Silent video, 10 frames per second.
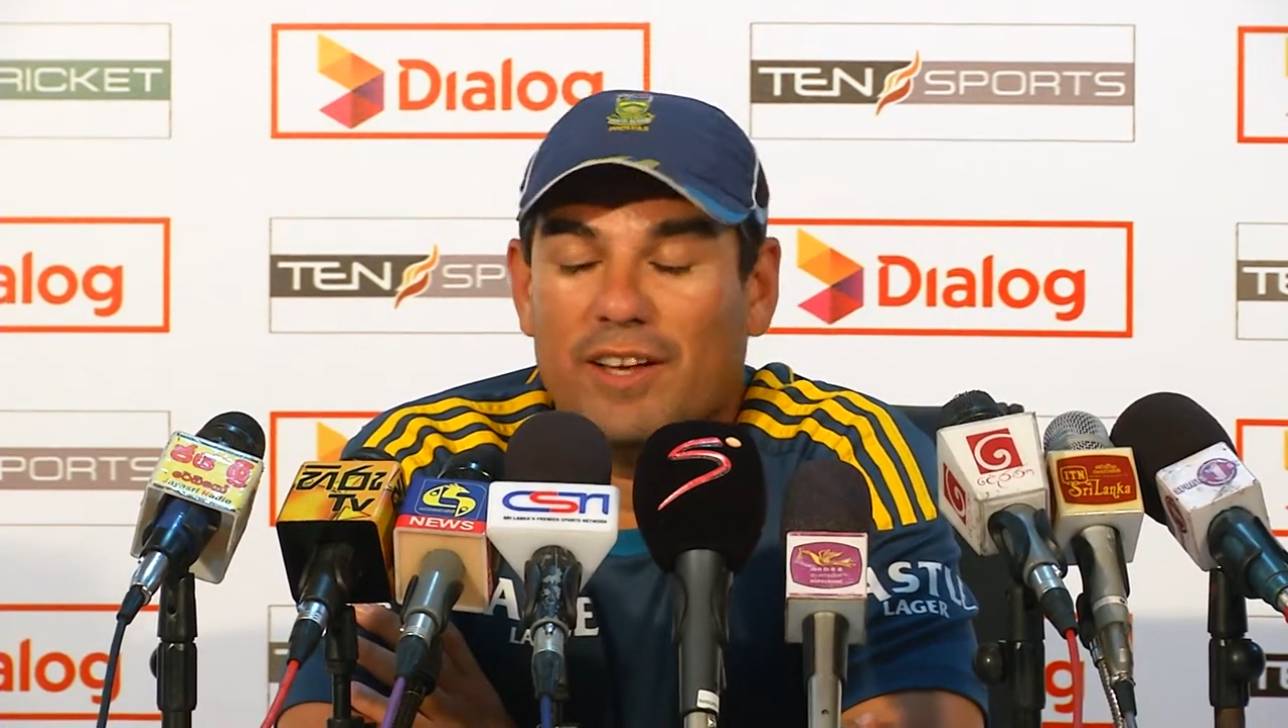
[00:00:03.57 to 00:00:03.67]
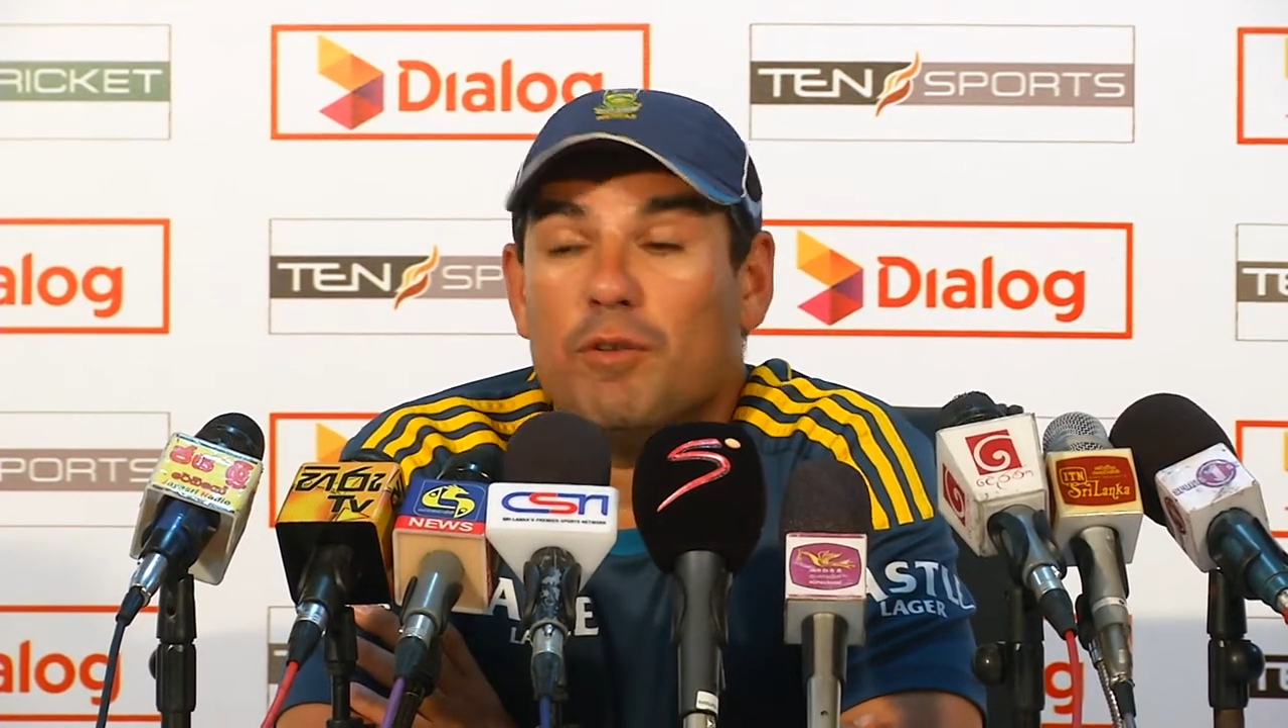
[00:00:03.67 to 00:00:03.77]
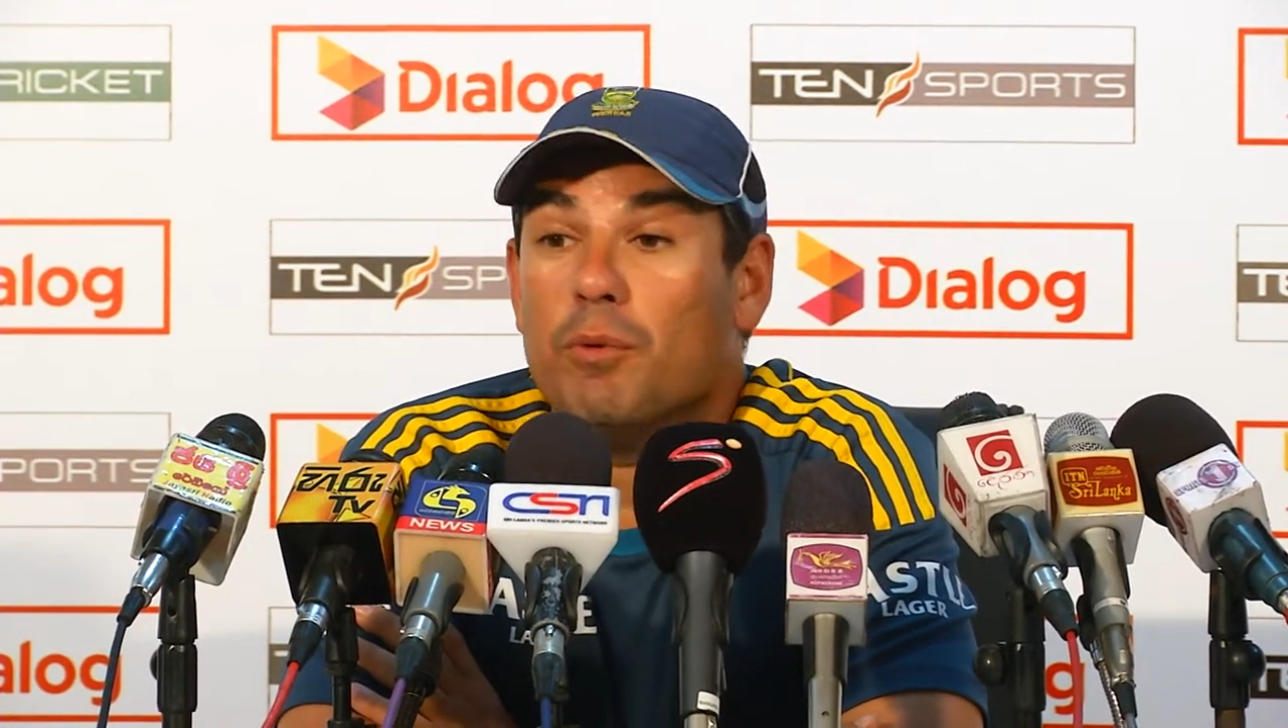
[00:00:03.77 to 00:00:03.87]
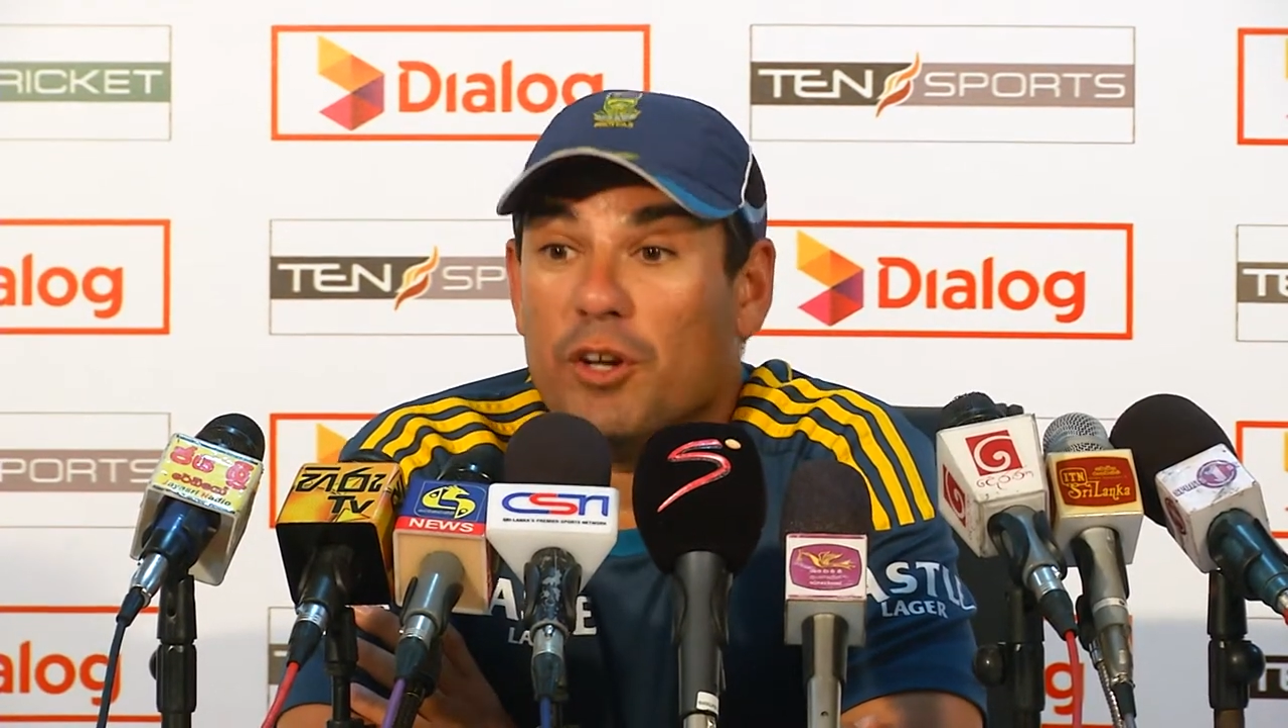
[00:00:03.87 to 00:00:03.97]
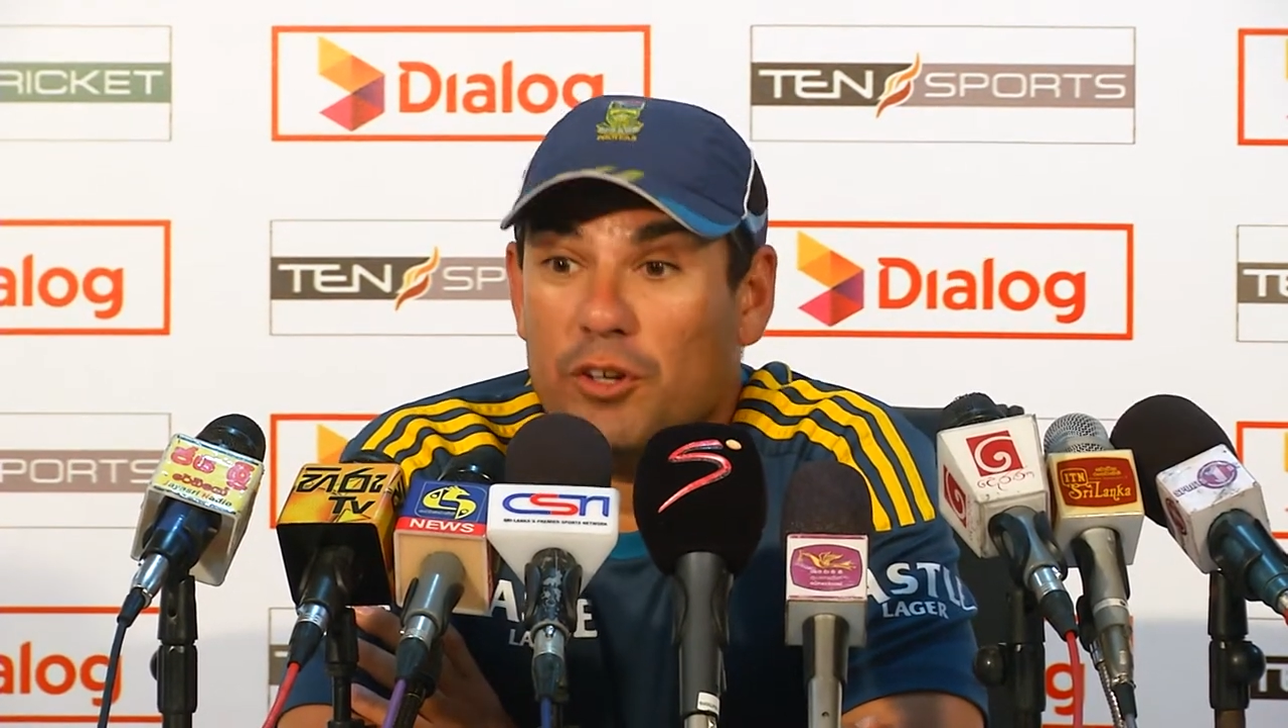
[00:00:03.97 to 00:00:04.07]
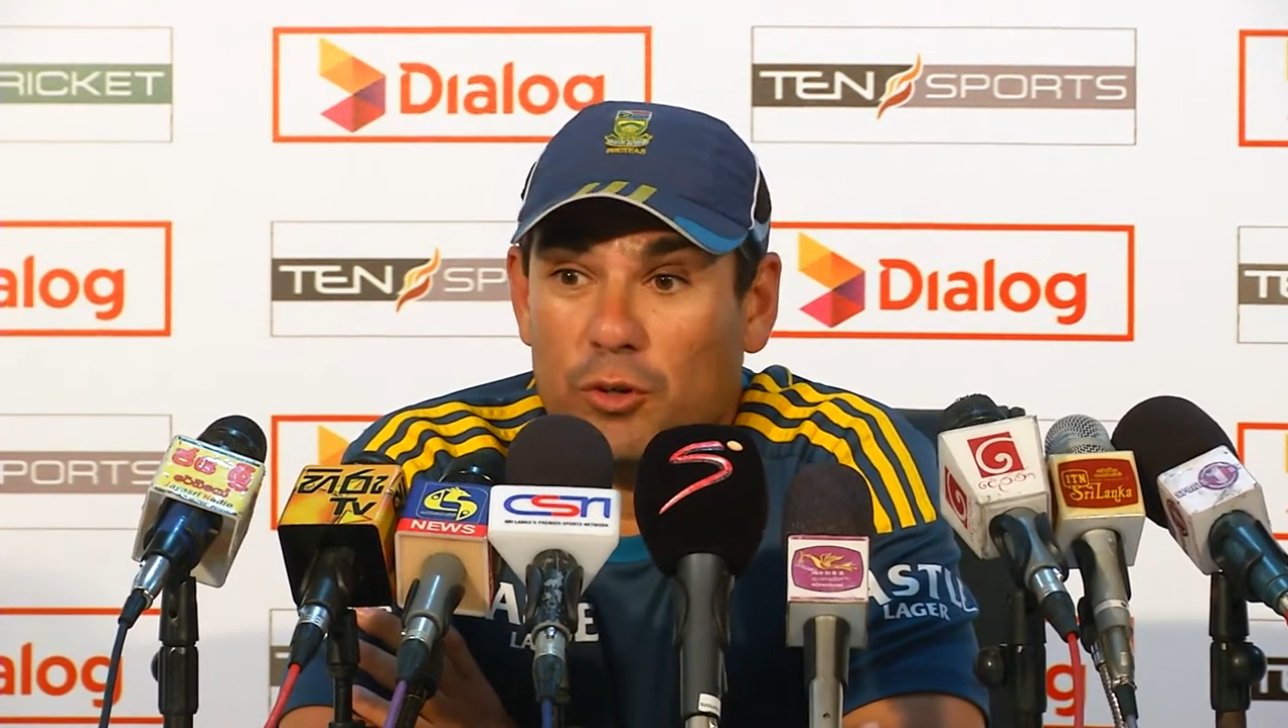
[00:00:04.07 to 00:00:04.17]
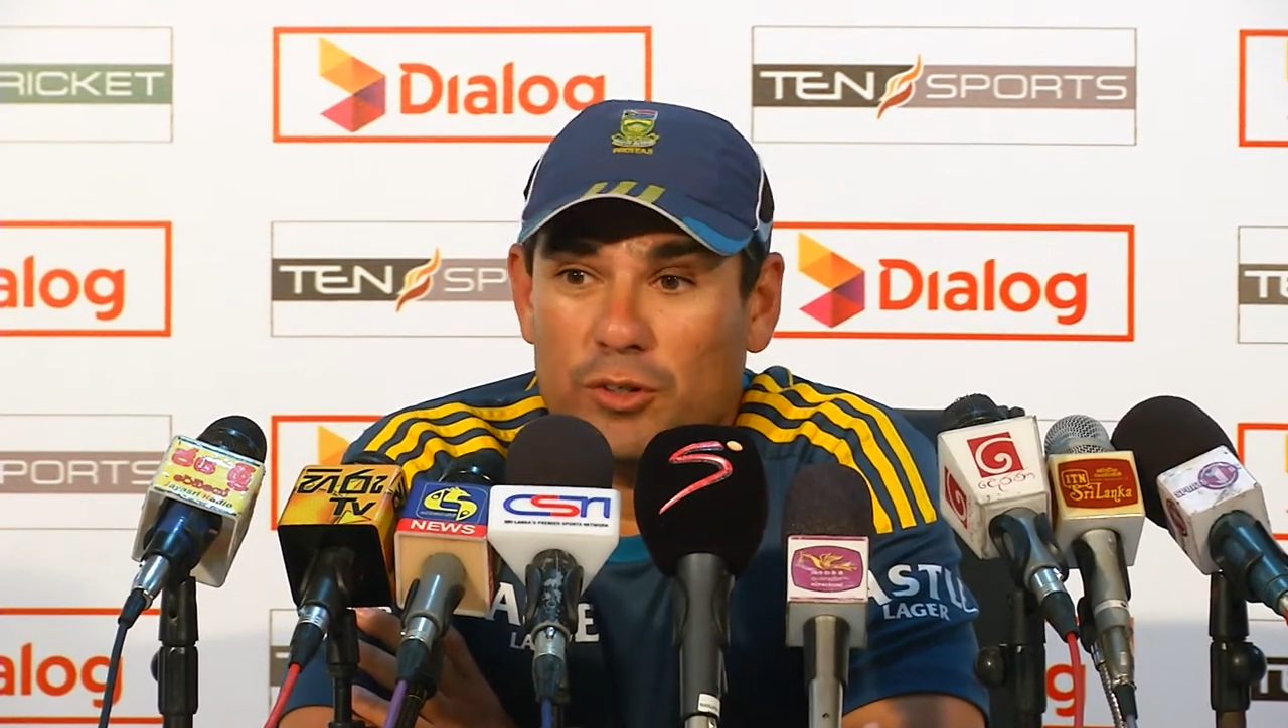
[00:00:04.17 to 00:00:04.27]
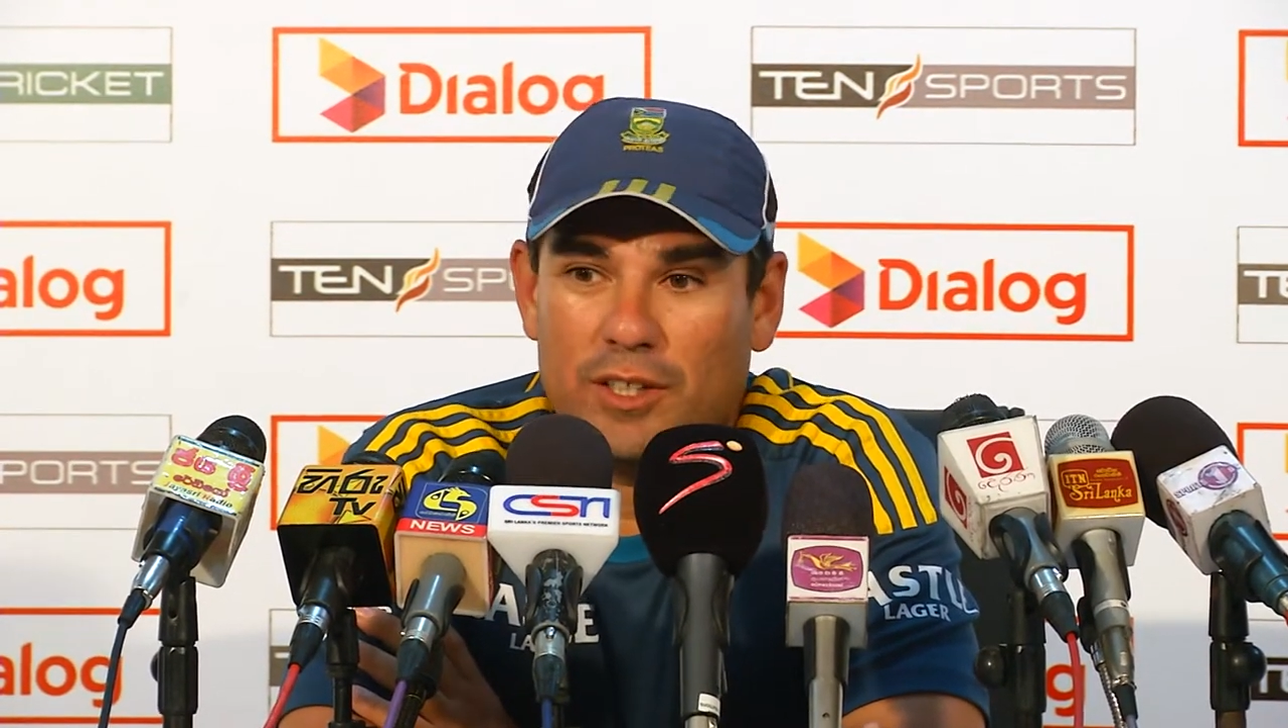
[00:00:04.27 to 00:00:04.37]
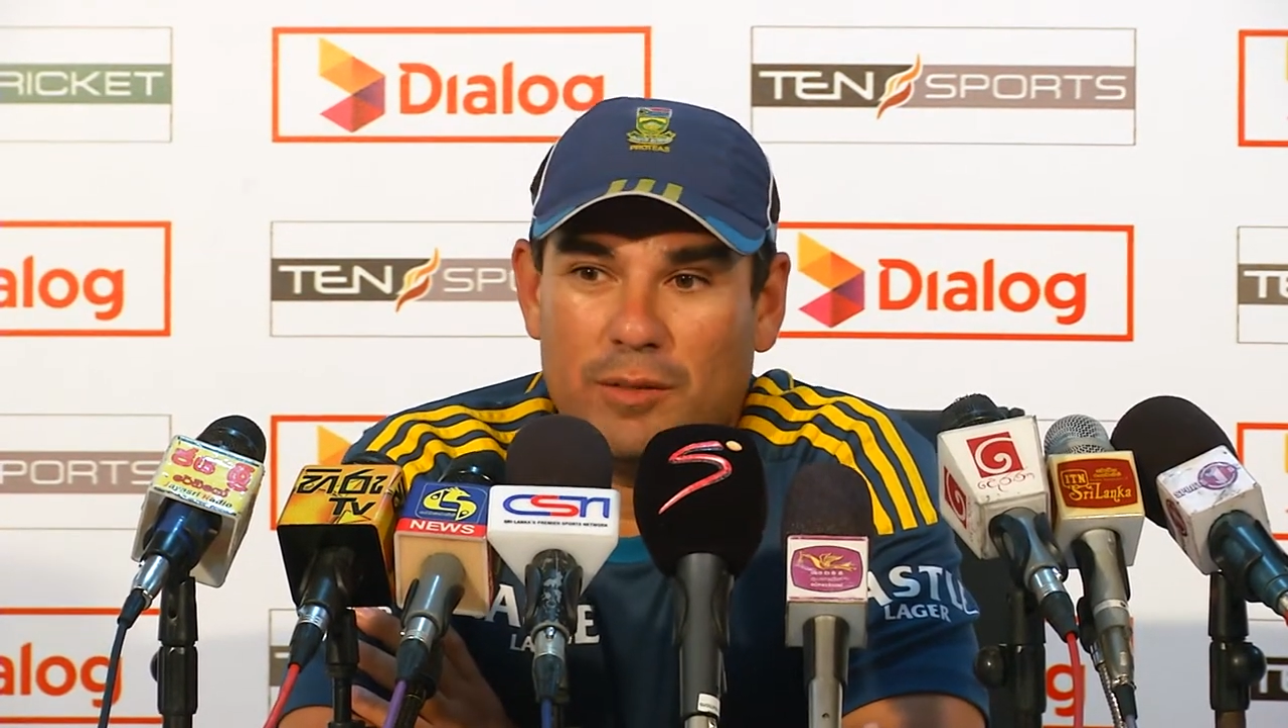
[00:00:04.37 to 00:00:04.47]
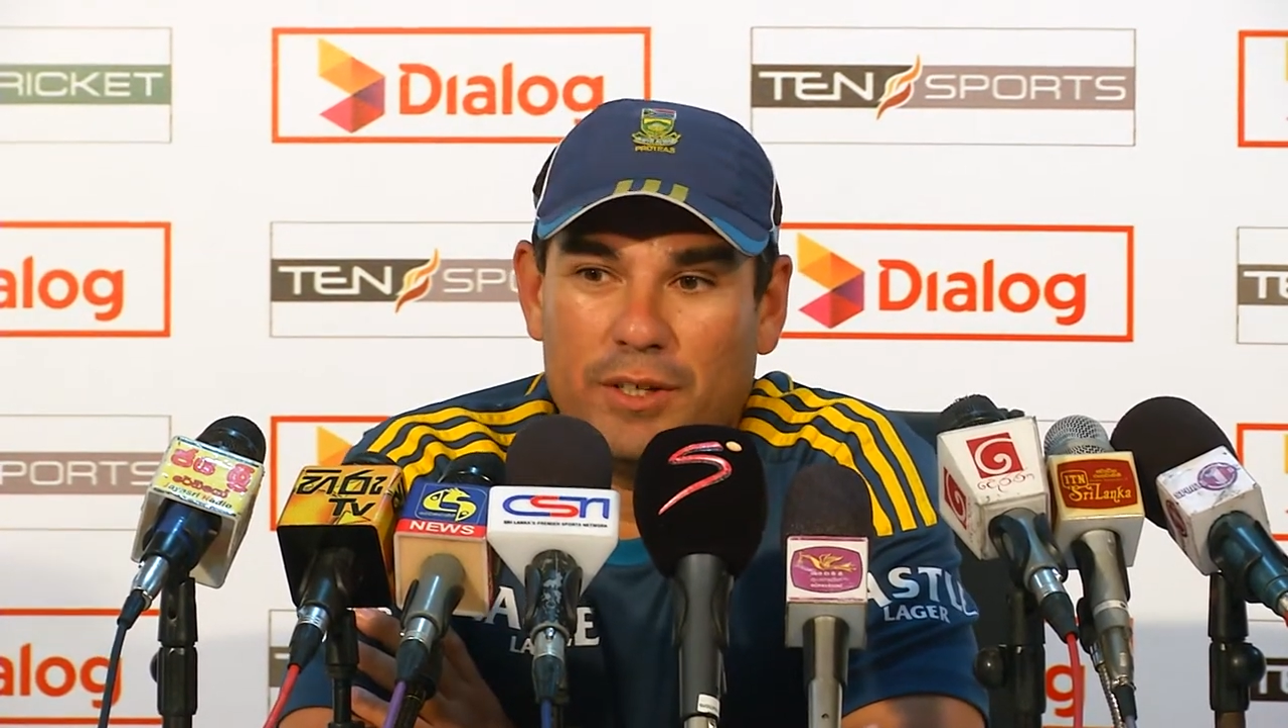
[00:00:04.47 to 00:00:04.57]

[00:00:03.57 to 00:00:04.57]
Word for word: everybody knew it was going